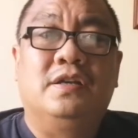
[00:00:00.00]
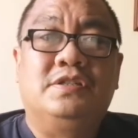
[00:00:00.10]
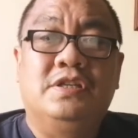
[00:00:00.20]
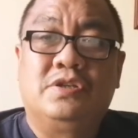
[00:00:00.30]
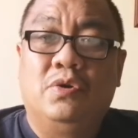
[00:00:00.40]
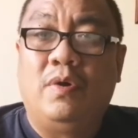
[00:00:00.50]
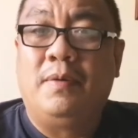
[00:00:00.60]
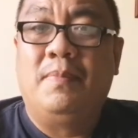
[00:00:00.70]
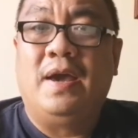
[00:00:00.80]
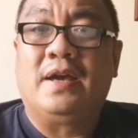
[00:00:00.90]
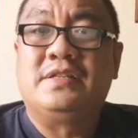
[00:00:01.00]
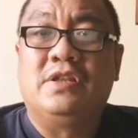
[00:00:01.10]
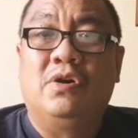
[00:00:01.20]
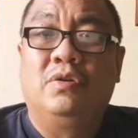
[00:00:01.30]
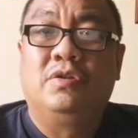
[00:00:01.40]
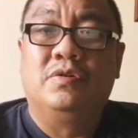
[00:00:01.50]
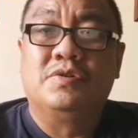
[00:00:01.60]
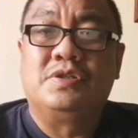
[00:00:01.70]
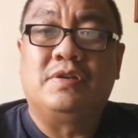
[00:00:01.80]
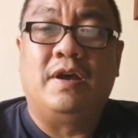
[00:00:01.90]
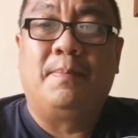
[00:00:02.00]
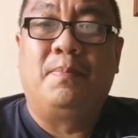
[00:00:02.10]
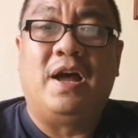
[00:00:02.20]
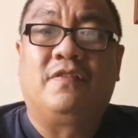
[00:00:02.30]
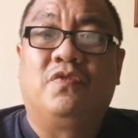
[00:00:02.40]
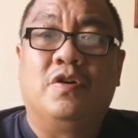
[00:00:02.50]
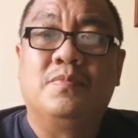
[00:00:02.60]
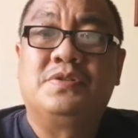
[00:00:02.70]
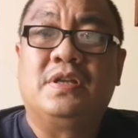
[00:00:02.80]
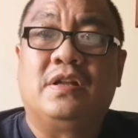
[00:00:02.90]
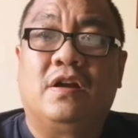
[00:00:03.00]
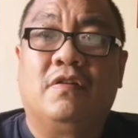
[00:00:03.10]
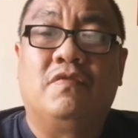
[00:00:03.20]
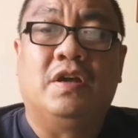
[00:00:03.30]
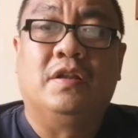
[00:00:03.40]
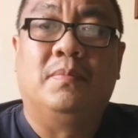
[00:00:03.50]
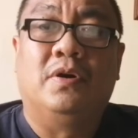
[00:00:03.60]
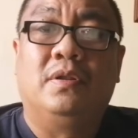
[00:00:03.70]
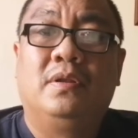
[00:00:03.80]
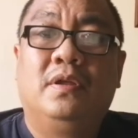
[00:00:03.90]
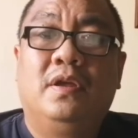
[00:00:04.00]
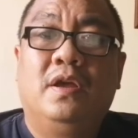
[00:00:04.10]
Cisco WebEx, and all those platforms that are available.